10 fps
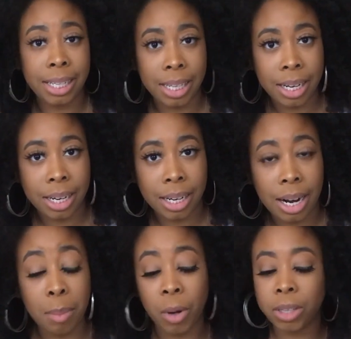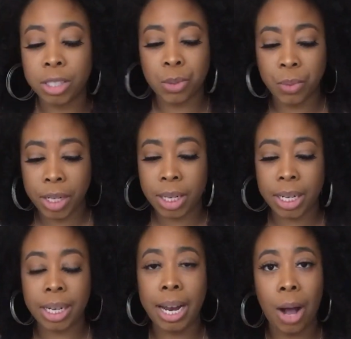I get it? I'm on this
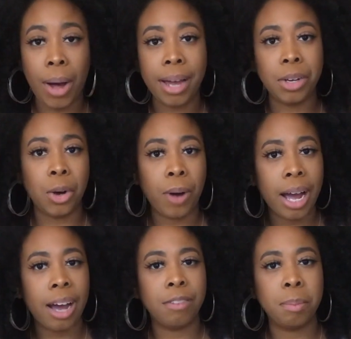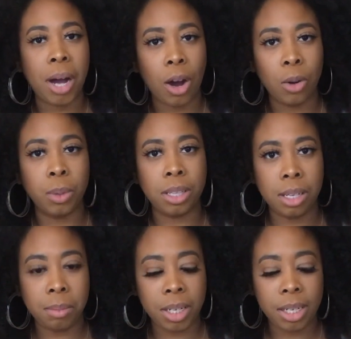reading and now I know I have the power
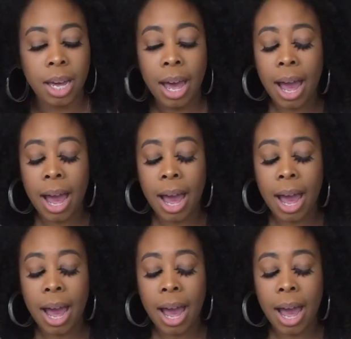within me.